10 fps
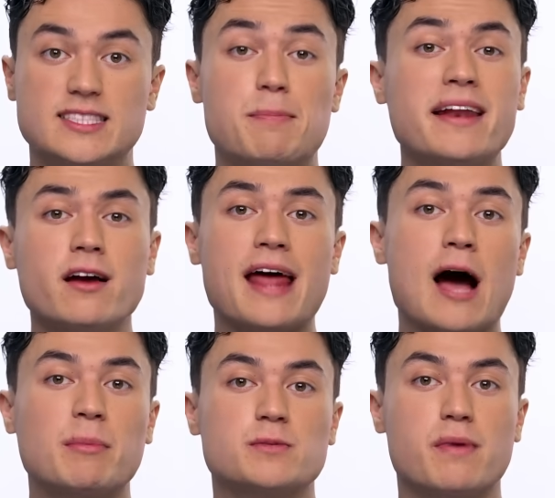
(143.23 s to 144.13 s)
Depending on
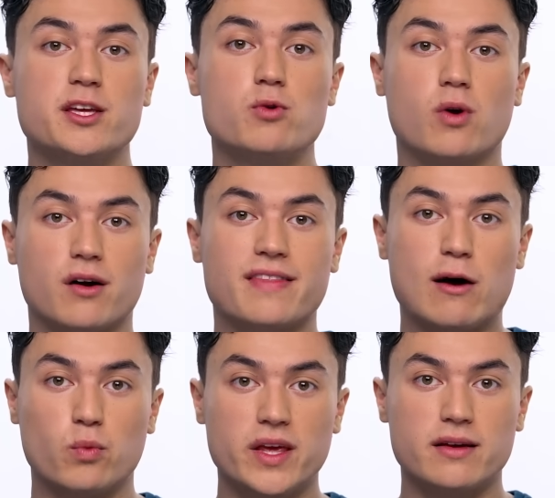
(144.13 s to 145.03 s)
how much money you earn
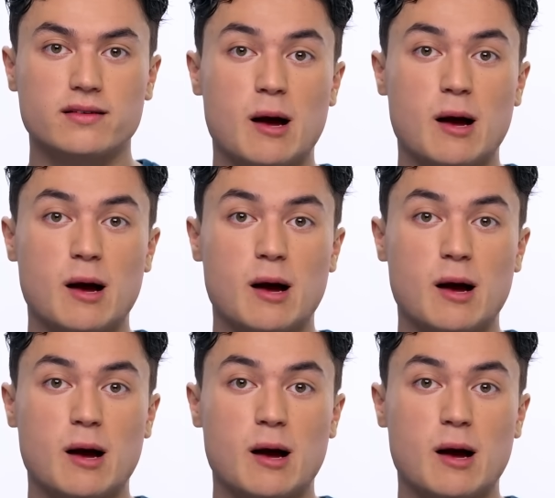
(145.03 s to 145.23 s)
that week,